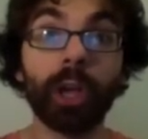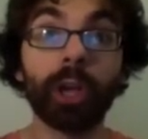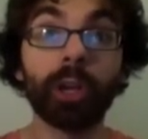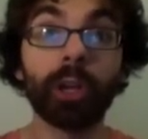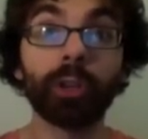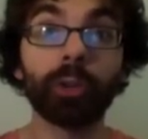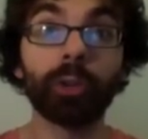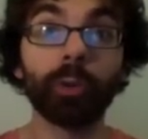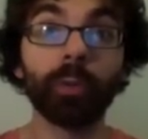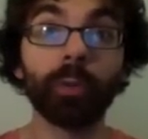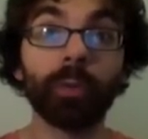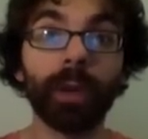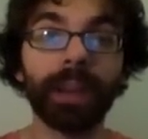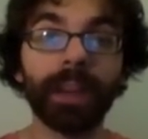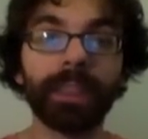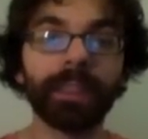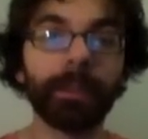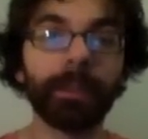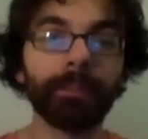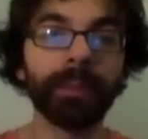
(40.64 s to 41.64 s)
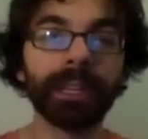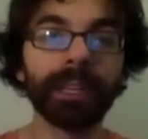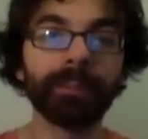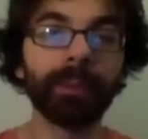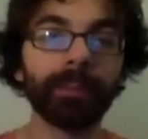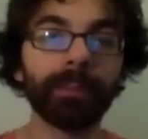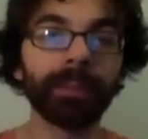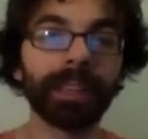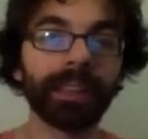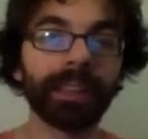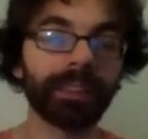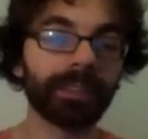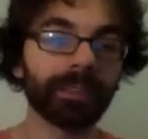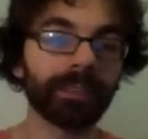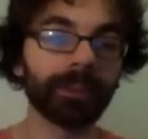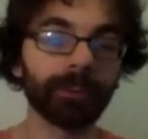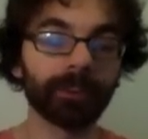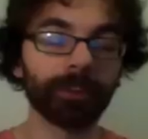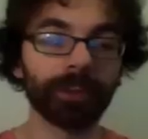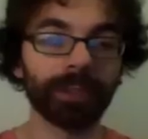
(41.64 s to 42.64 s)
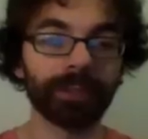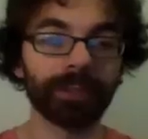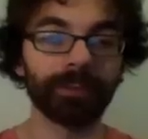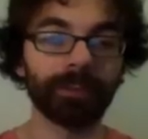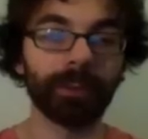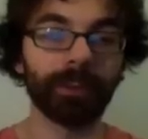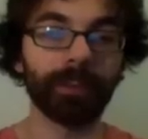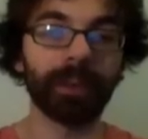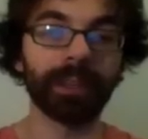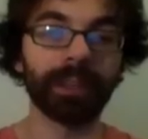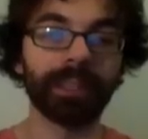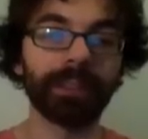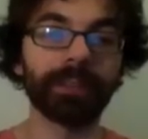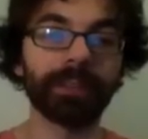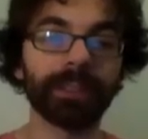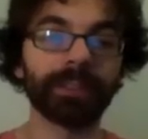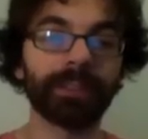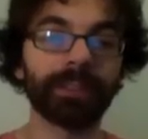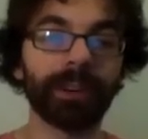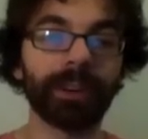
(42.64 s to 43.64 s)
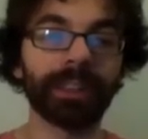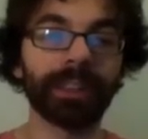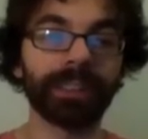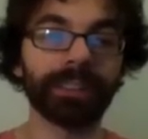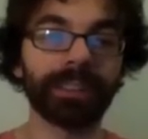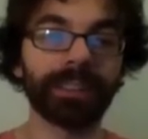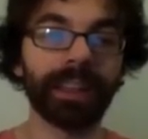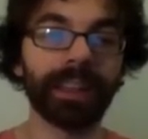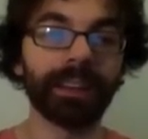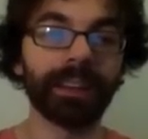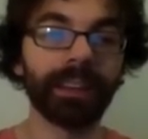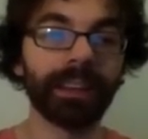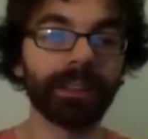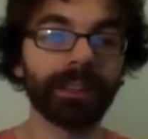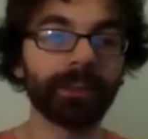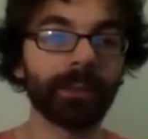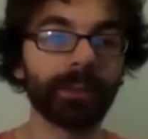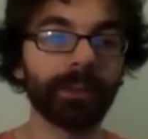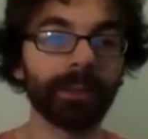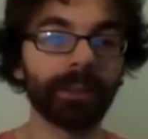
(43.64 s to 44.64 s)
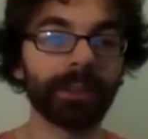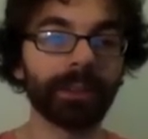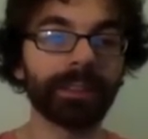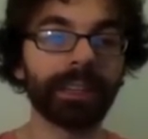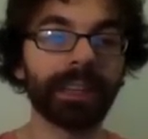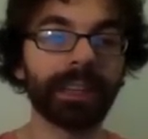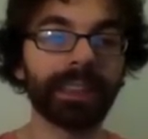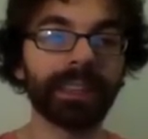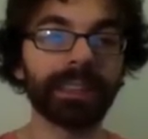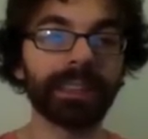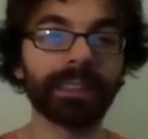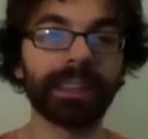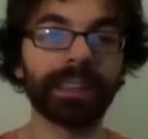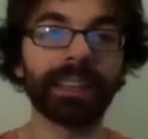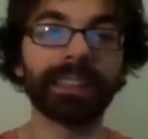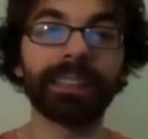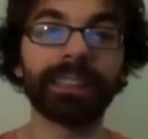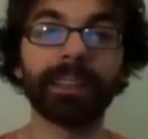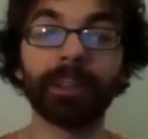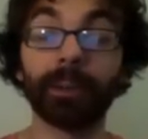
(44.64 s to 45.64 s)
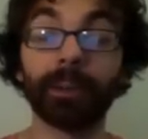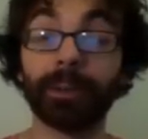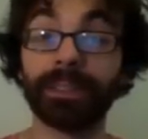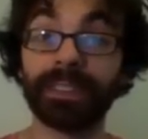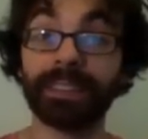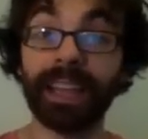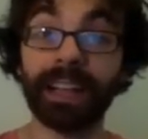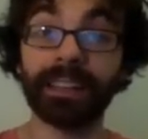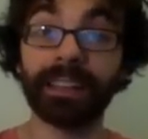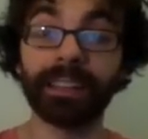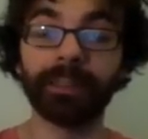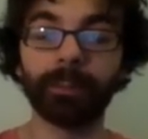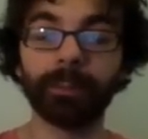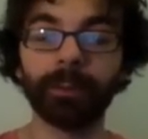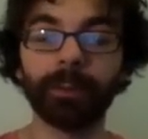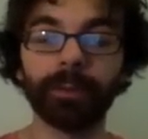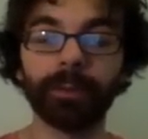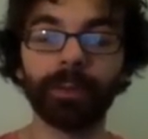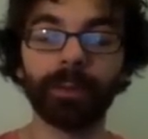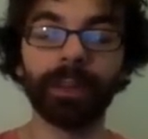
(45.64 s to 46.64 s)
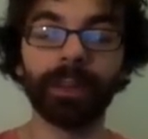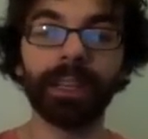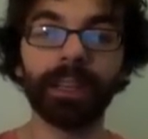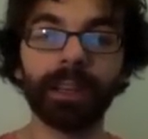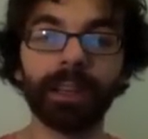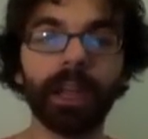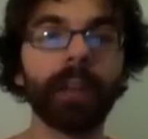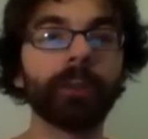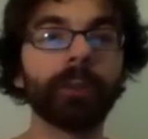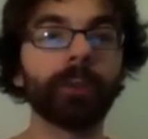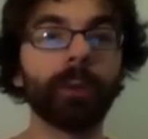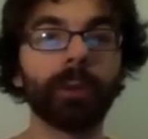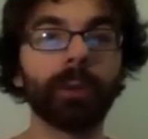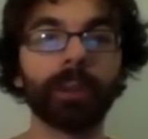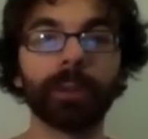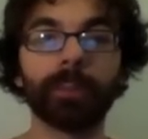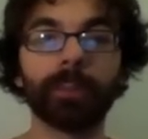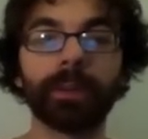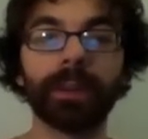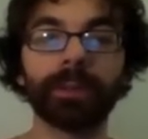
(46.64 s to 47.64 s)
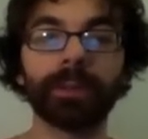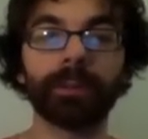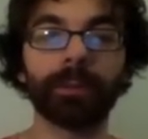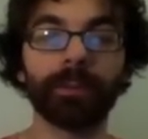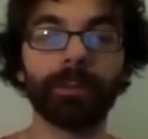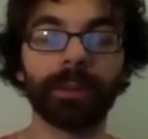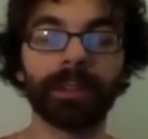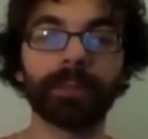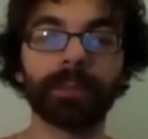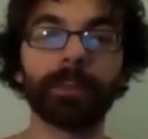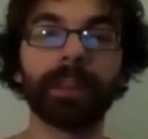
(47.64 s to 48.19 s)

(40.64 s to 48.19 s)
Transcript: to find the minimum length solution from a given starting state. So if it looks like this, I could tell you exactly the moves you need so you can impress your friends by